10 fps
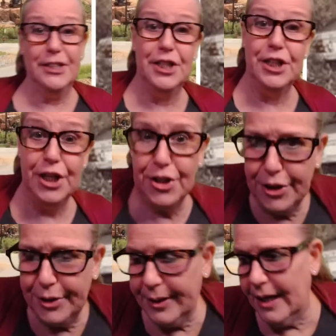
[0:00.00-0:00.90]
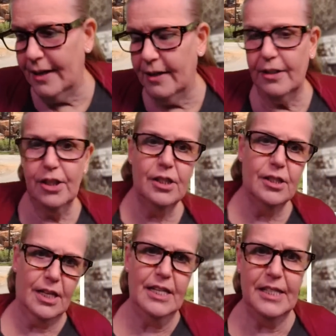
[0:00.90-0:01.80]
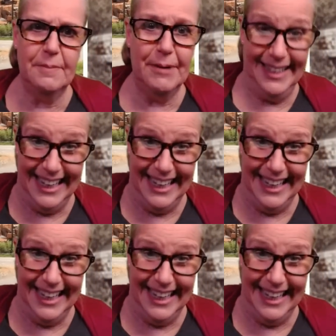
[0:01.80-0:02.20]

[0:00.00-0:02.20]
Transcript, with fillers: teenagehood and skeezy men.